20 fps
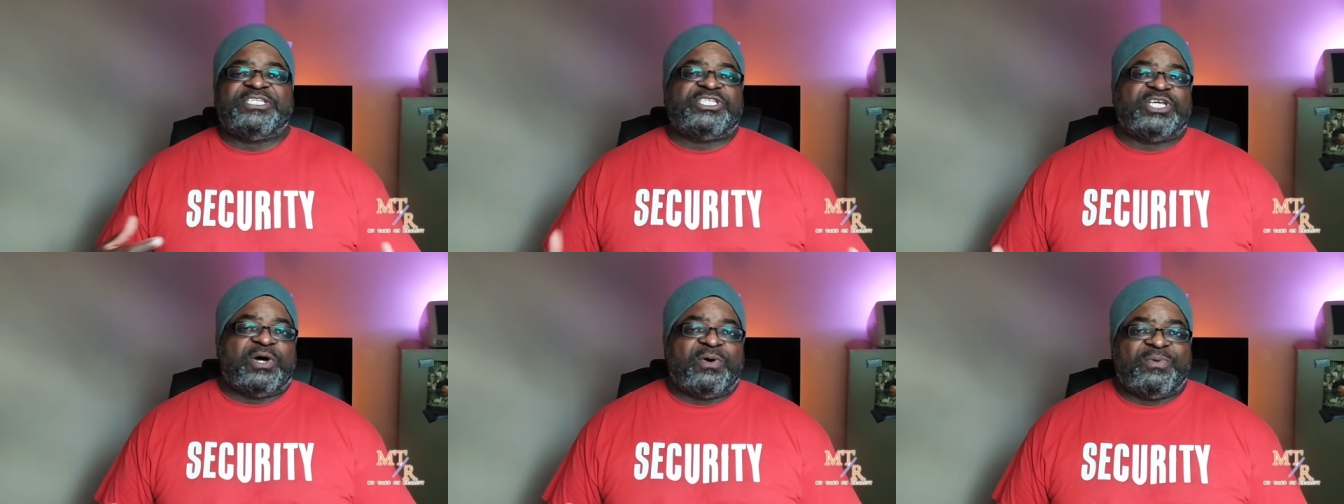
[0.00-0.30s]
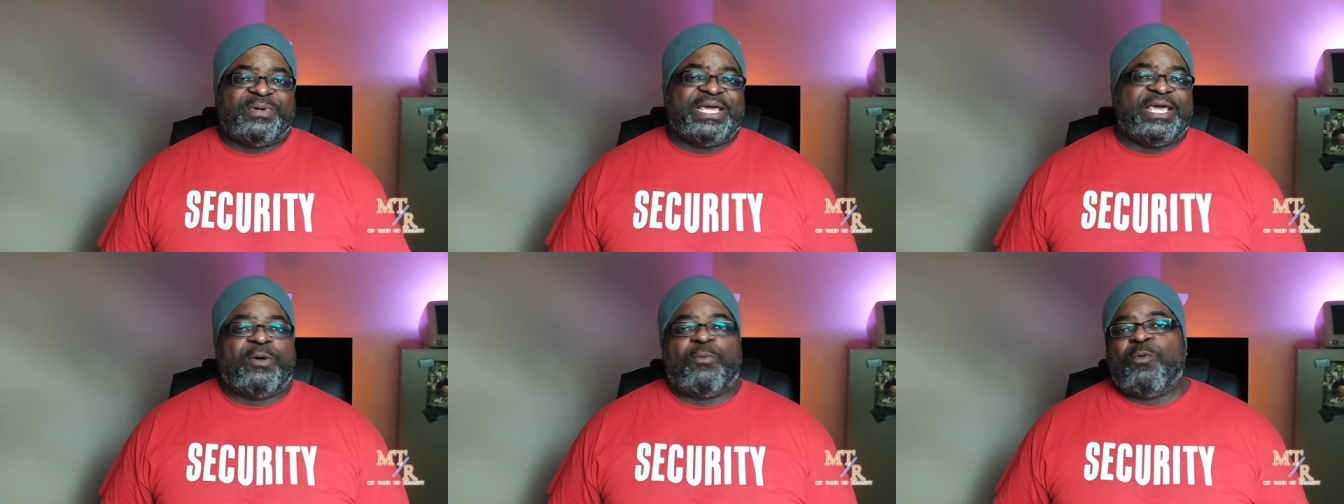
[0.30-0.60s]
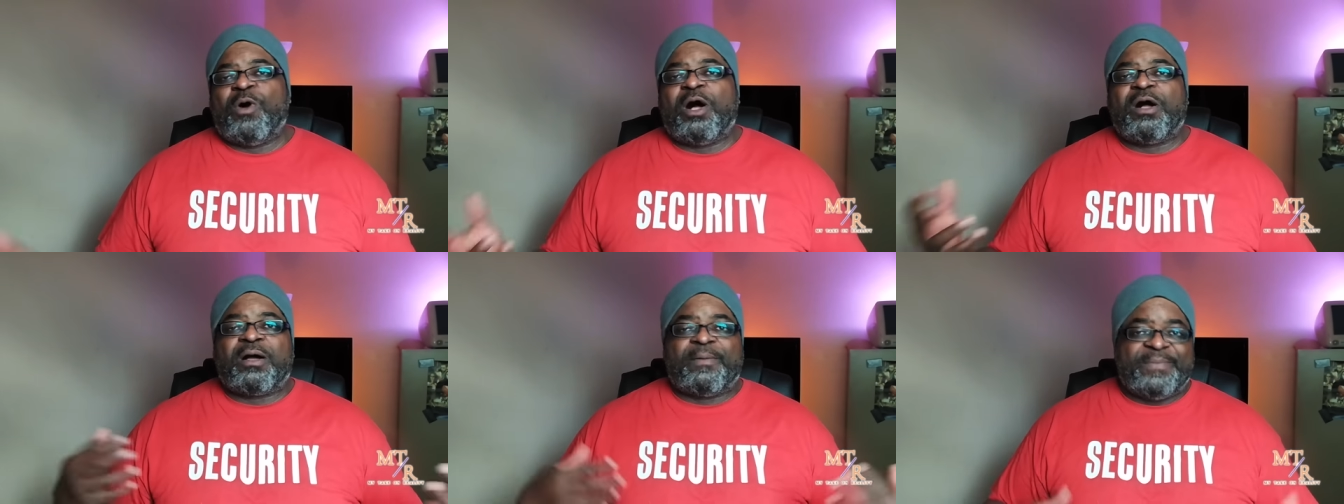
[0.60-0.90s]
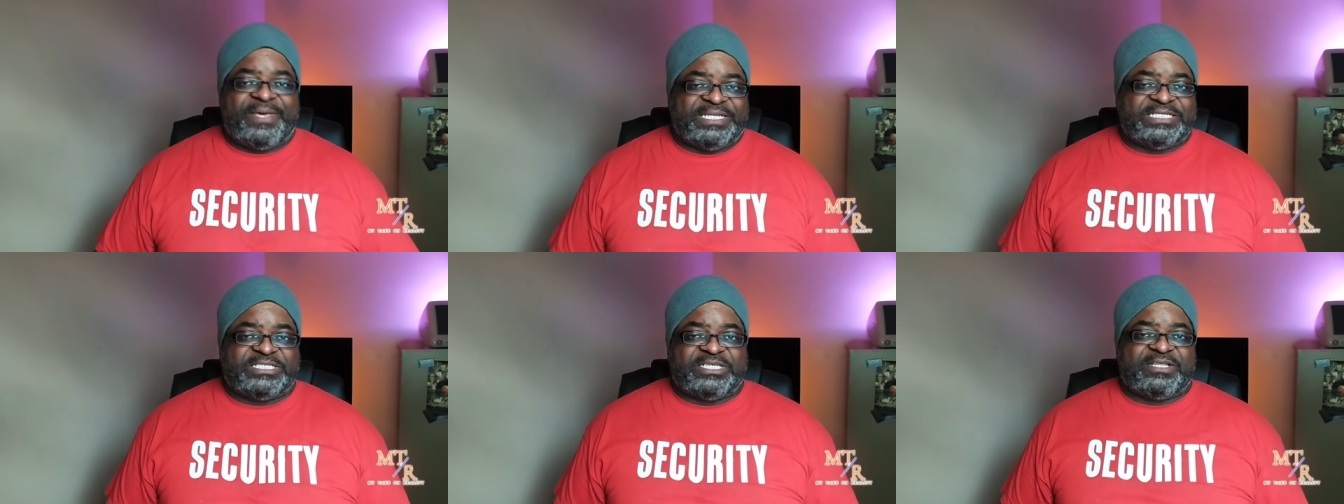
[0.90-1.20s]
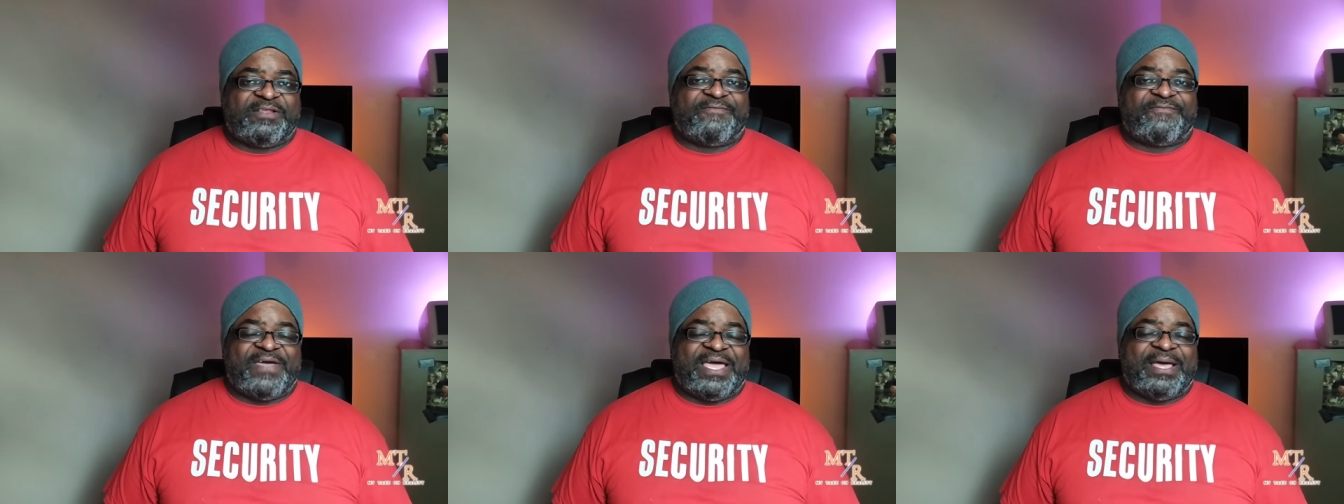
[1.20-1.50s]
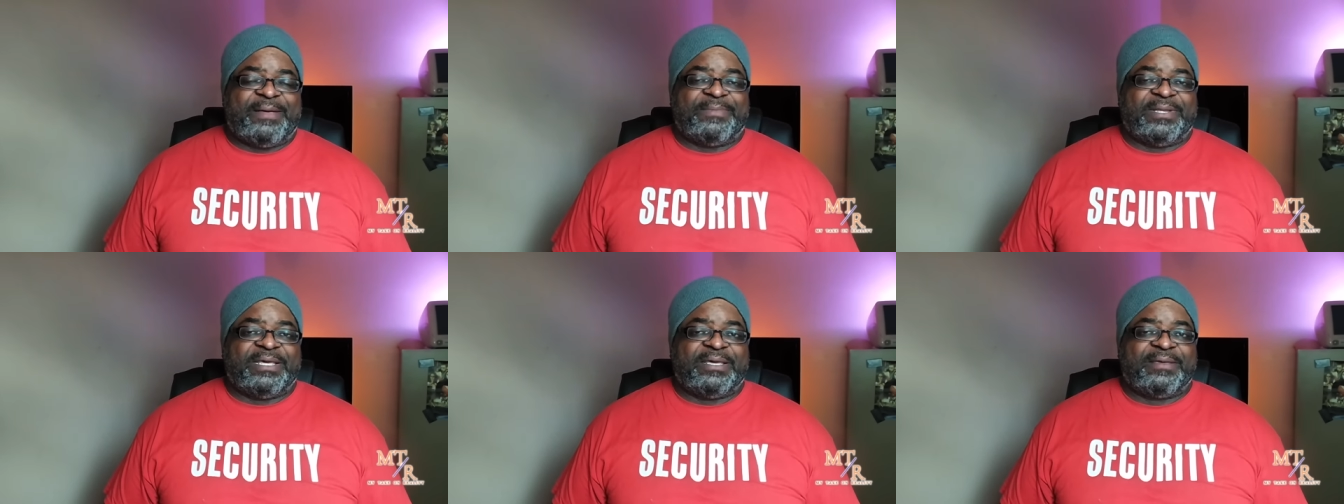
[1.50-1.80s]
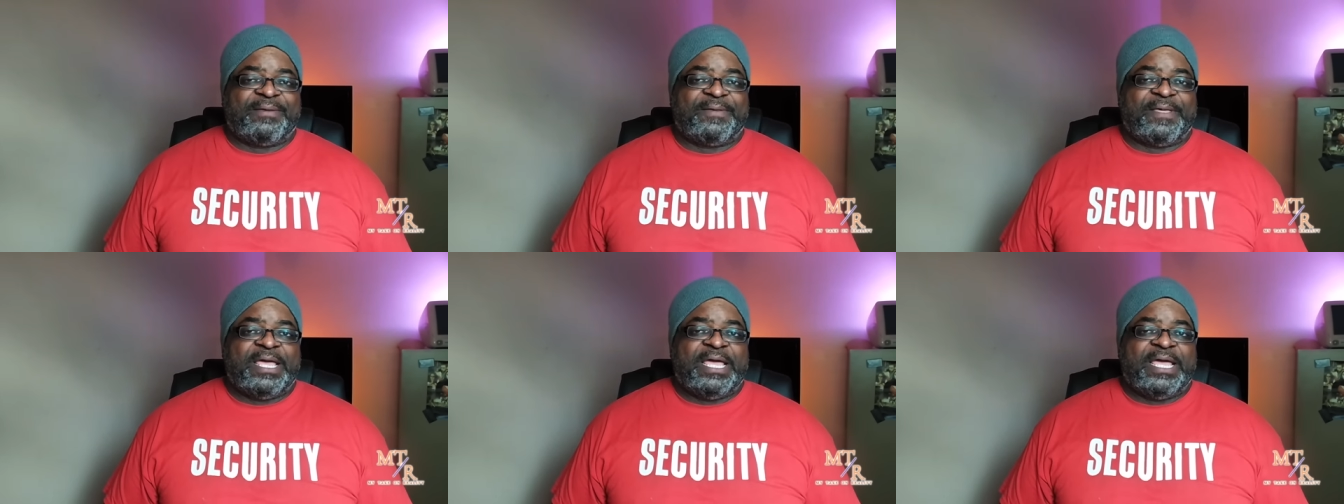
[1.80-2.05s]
Tony and welcome into the family.